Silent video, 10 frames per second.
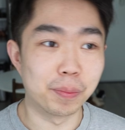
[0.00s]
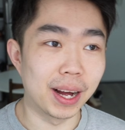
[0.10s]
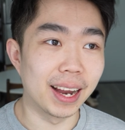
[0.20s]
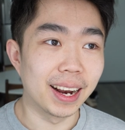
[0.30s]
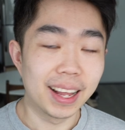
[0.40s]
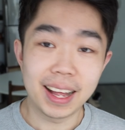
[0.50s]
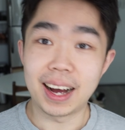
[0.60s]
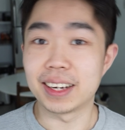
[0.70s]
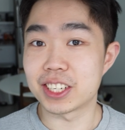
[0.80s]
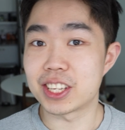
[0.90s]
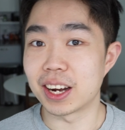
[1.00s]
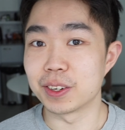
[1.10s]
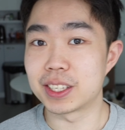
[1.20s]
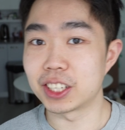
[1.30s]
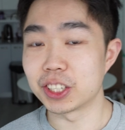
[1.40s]
But I just thought it
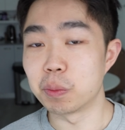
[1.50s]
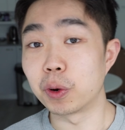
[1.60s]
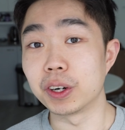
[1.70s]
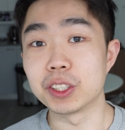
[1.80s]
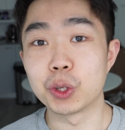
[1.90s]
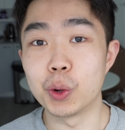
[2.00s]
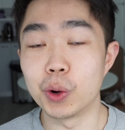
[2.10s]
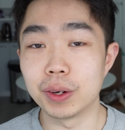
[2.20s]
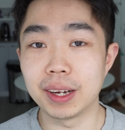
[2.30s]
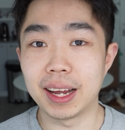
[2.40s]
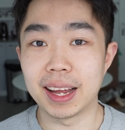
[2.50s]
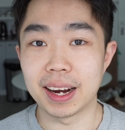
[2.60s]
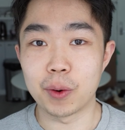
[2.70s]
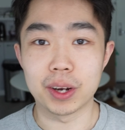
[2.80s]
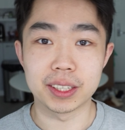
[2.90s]
was such an important tool, and I
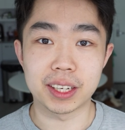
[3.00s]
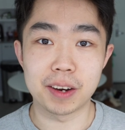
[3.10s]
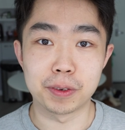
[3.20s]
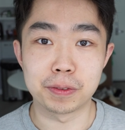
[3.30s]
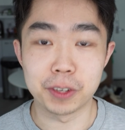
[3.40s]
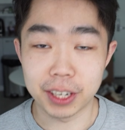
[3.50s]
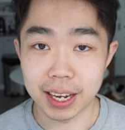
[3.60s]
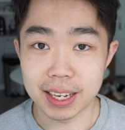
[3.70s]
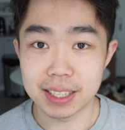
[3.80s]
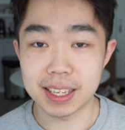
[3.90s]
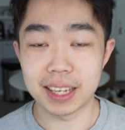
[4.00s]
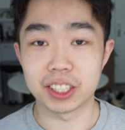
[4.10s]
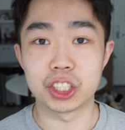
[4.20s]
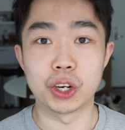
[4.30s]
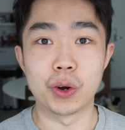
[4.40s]
wanted to cover it for you guys and
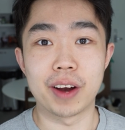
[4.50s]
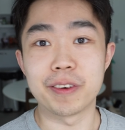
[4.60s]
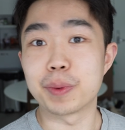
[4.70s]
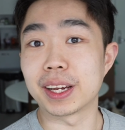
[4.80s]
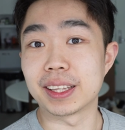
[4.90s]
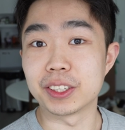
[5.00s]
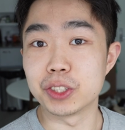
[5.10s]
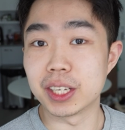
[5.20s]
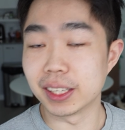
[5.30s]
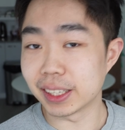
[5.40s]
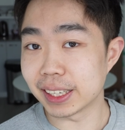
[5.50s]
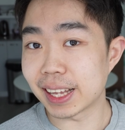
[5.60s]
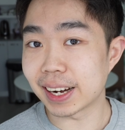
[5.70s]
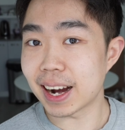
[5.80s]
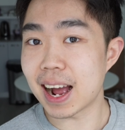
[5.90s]
show everybody the utility
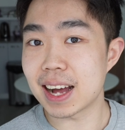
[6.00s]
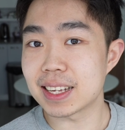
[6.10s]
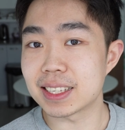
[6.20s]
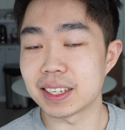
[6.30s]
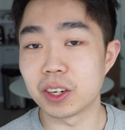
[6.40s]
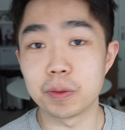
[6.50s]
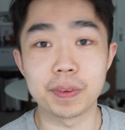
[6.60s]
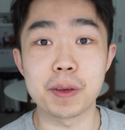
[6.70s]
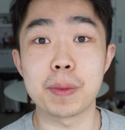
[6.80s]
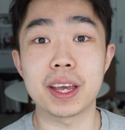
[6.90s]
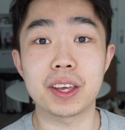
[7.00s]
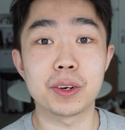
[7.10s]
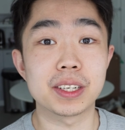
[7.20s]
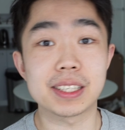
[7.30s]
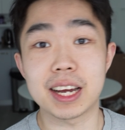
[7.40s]
that it has, and hopefully make your
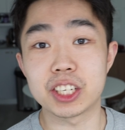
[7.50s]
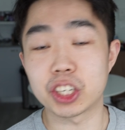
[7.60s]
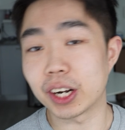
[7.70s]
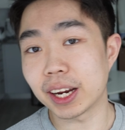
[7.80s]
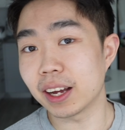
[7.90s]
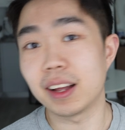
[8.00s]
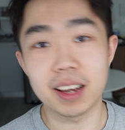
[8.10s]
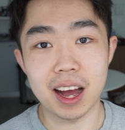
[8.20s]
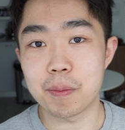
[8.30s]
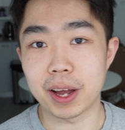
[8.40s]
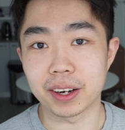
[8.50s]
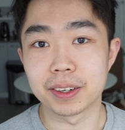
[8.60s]
design journey a lot better.